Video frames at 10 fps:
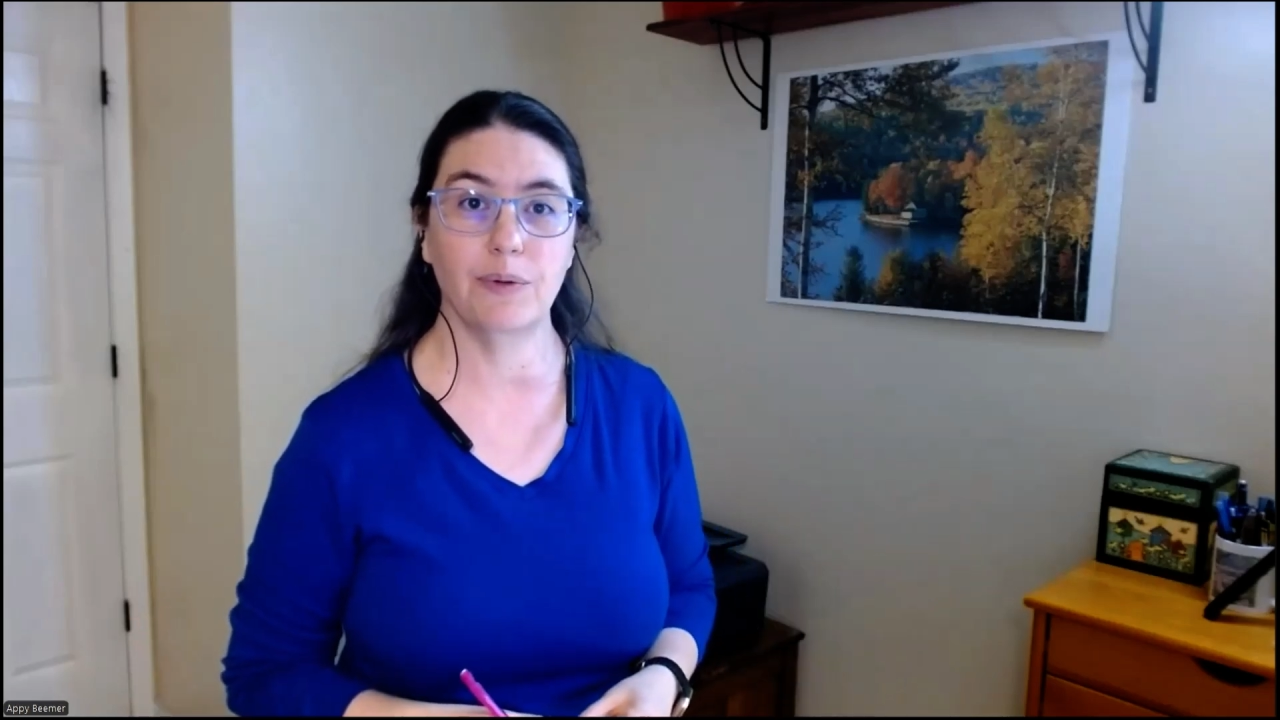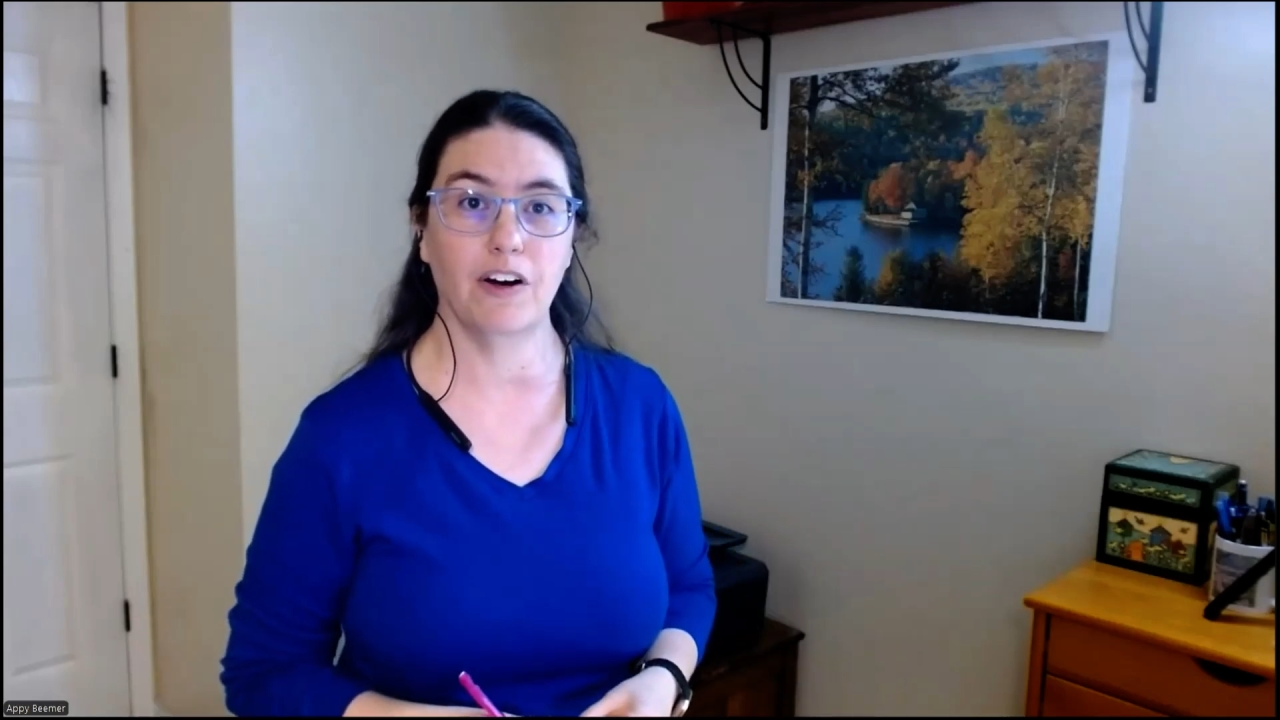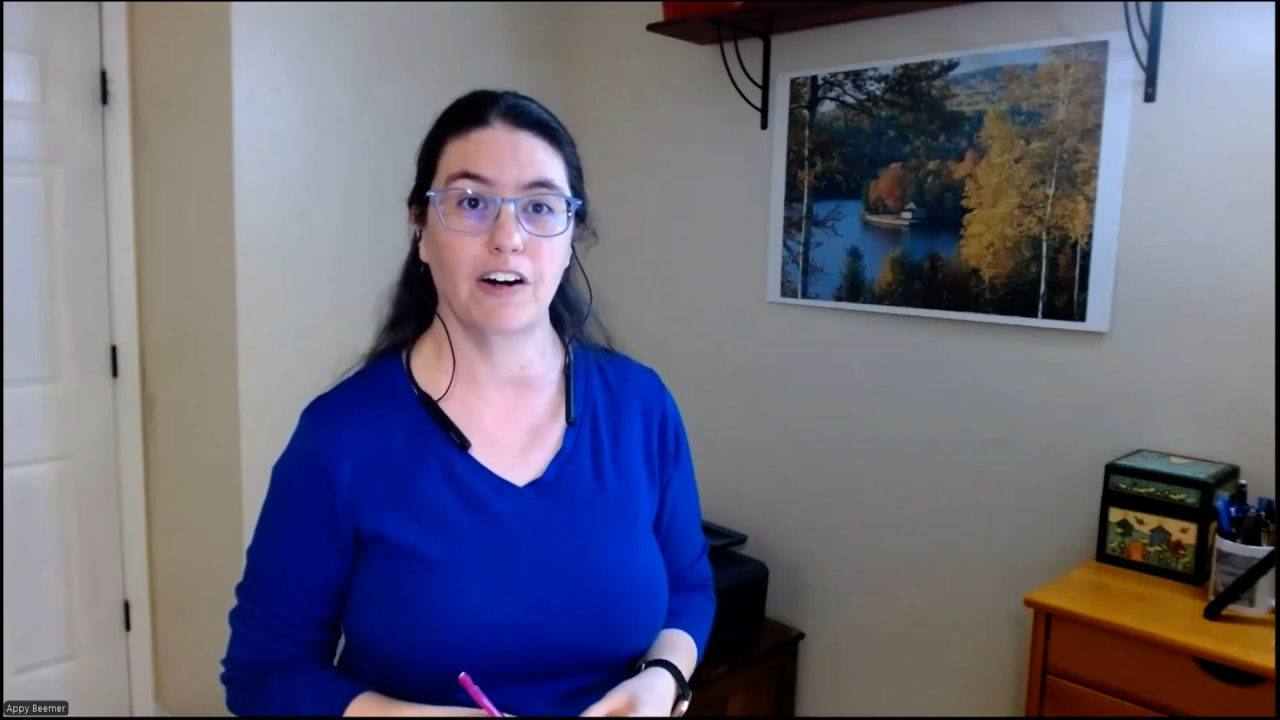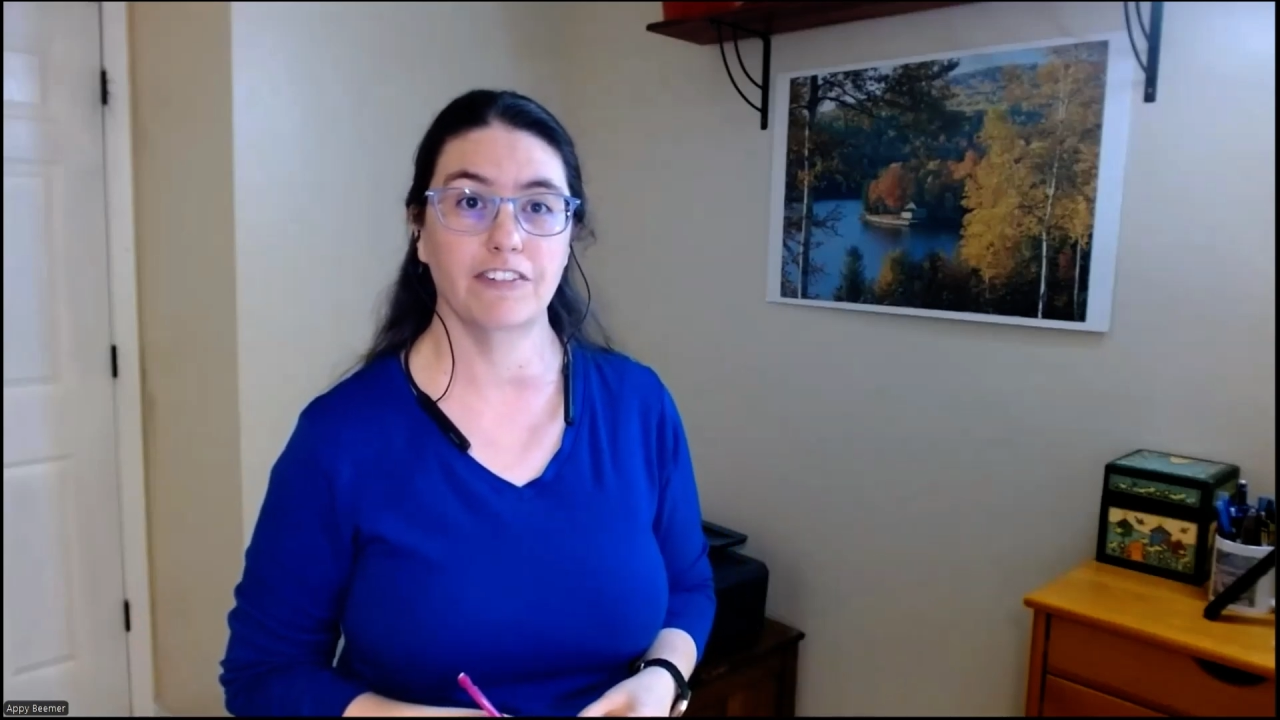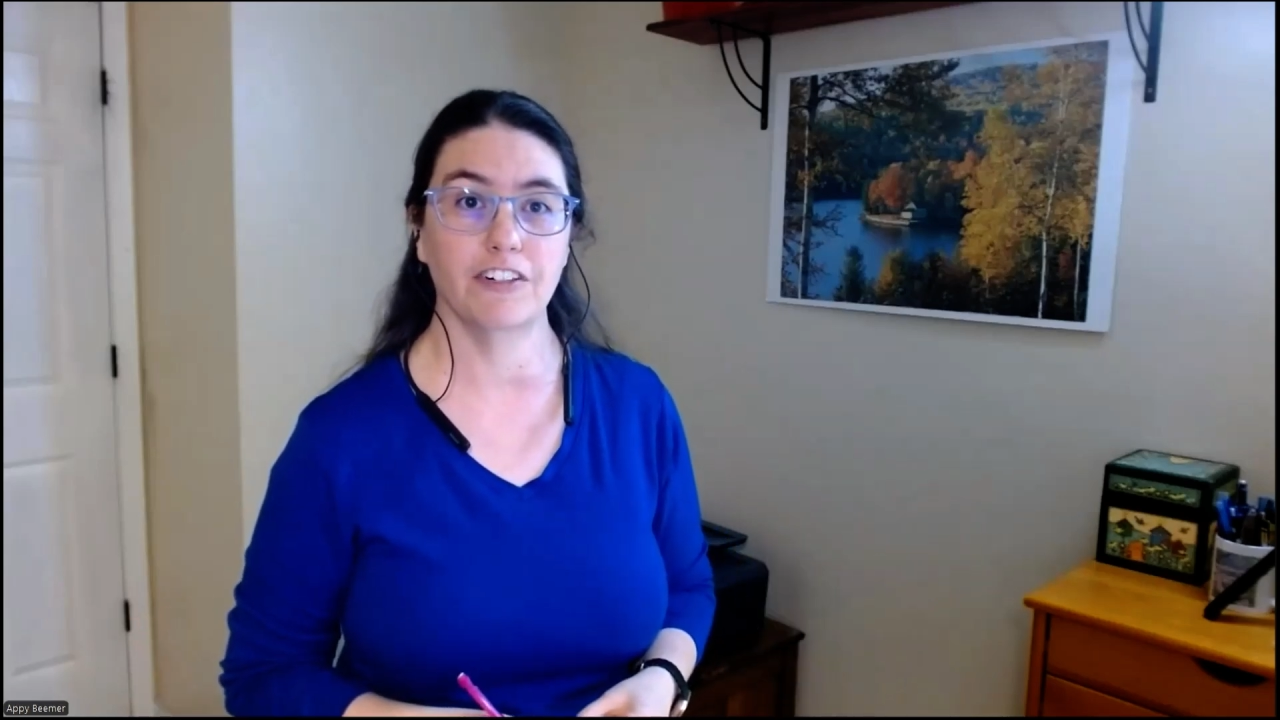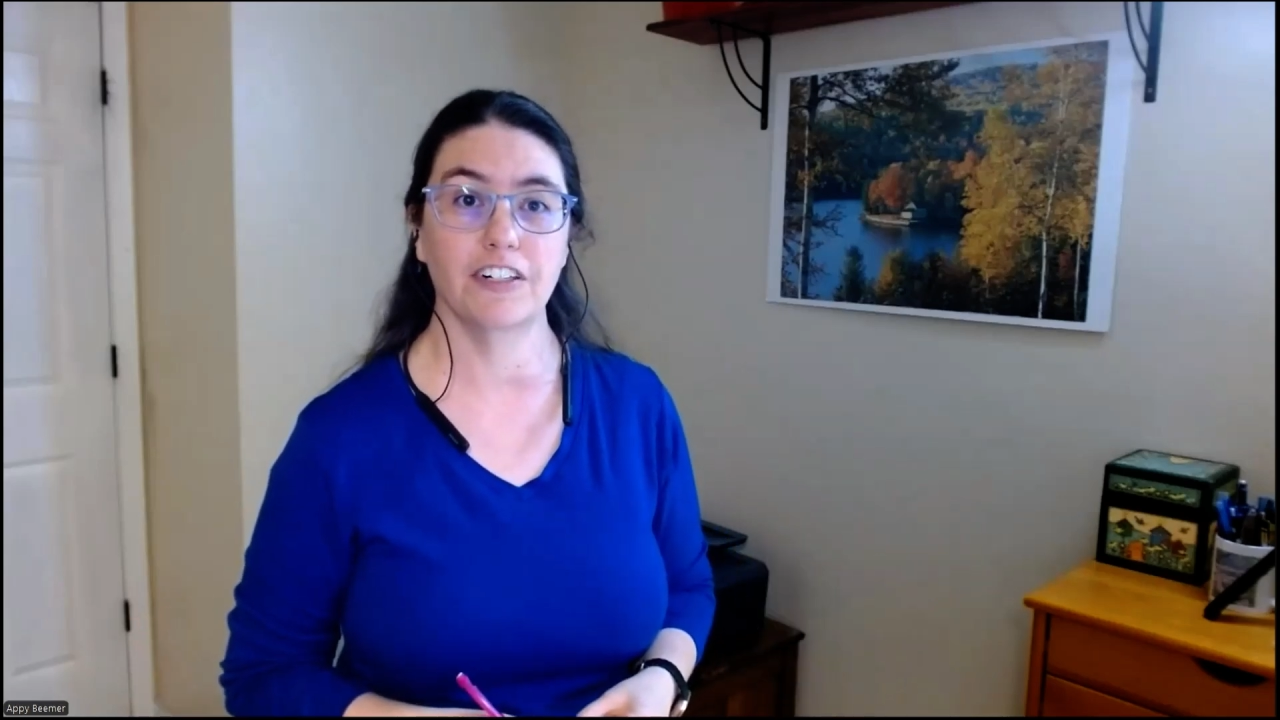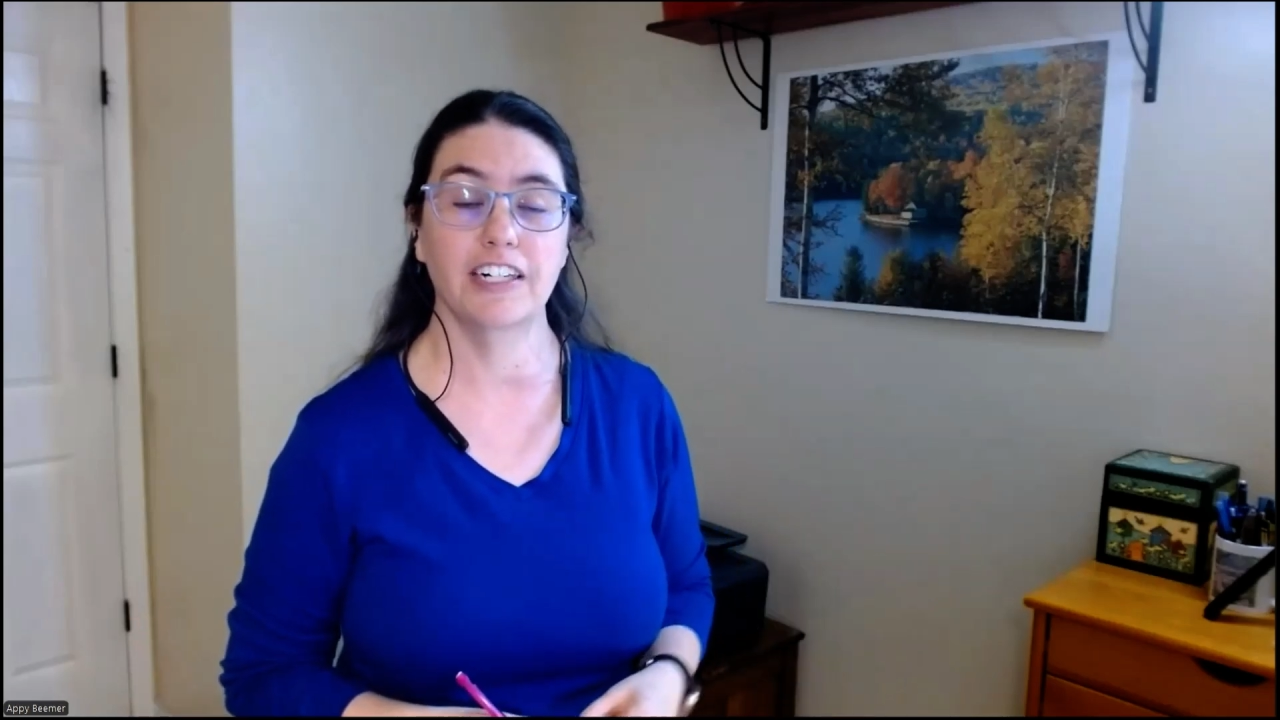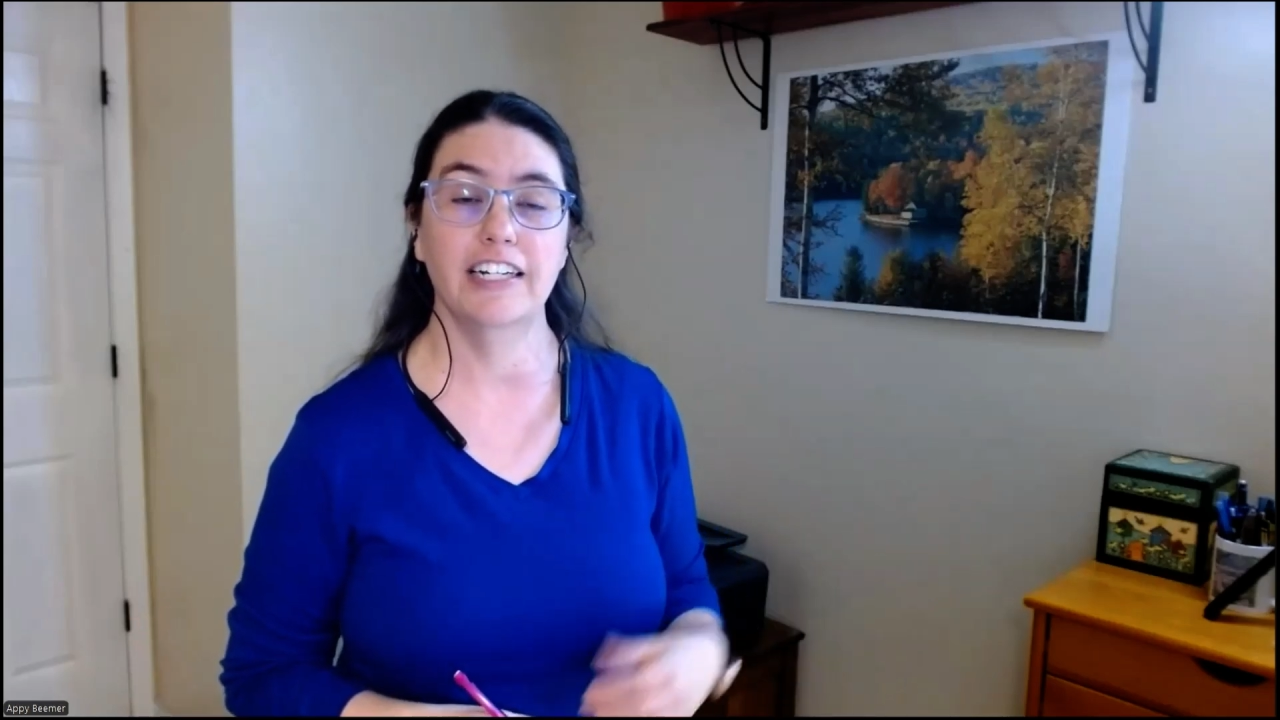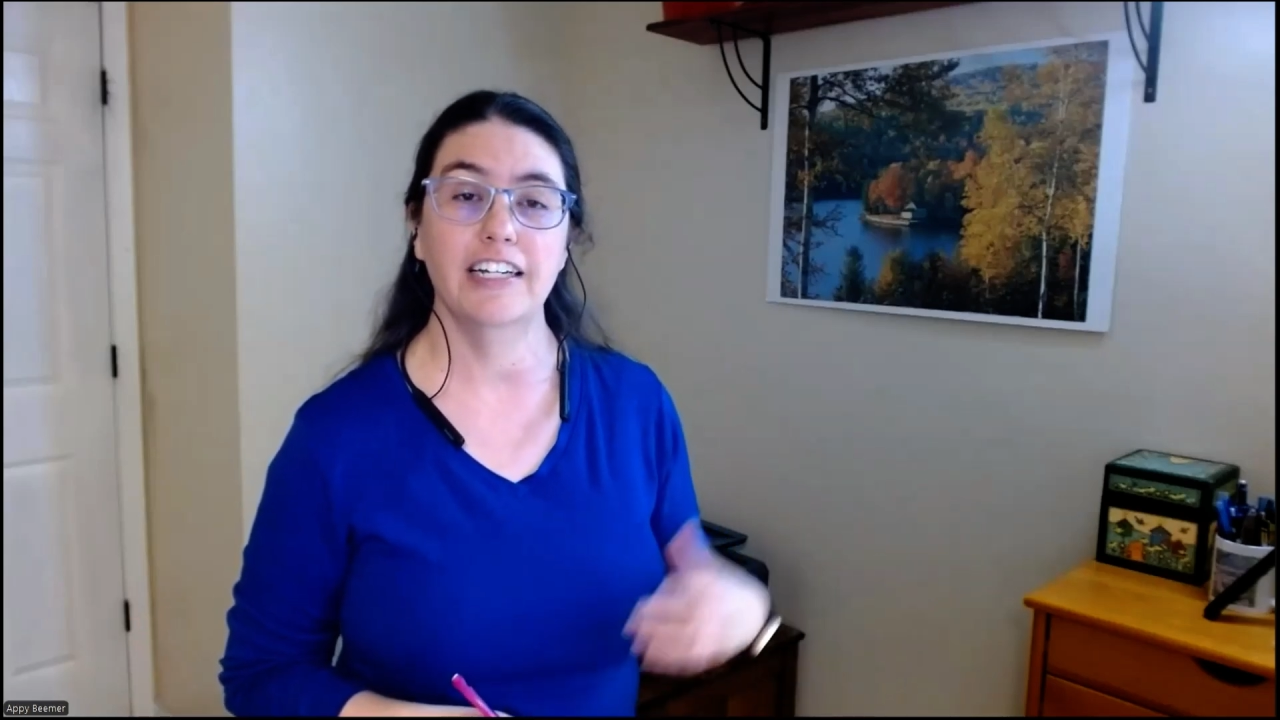would offer